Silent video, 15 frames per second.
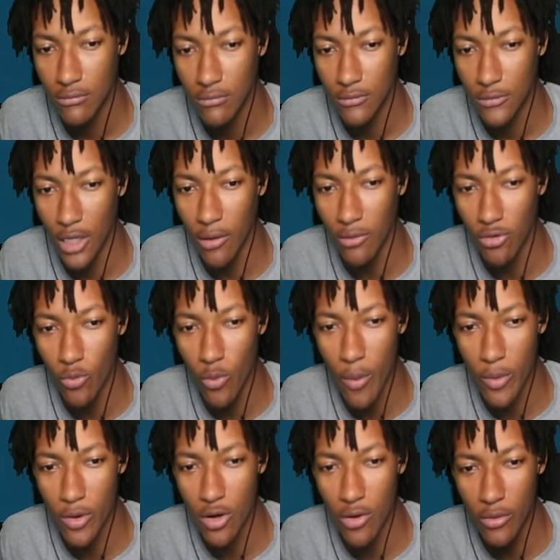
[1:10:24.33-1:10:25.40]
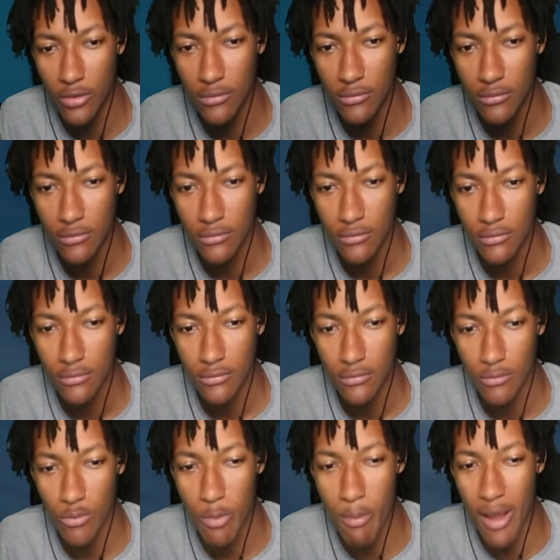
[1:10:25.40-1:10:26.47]
I don't know where we're going.
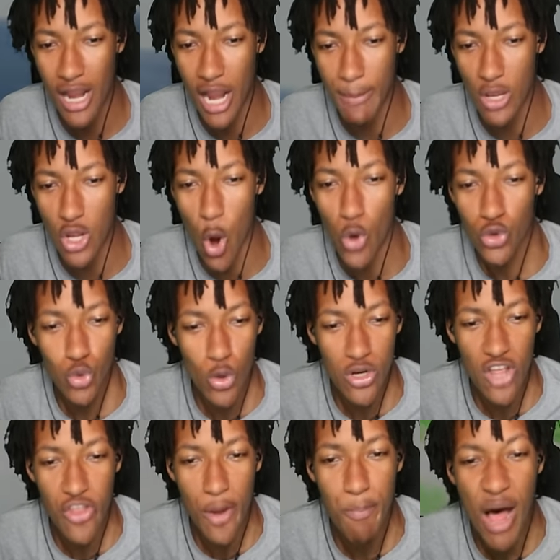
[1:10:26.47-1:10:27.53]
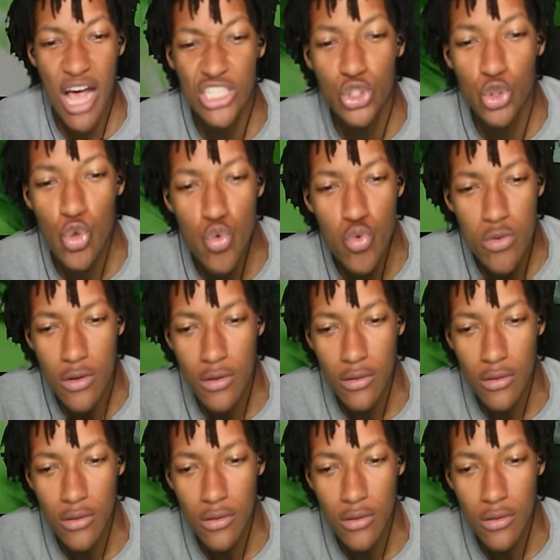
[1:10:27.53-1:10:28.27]
We better not be going to another puzzle.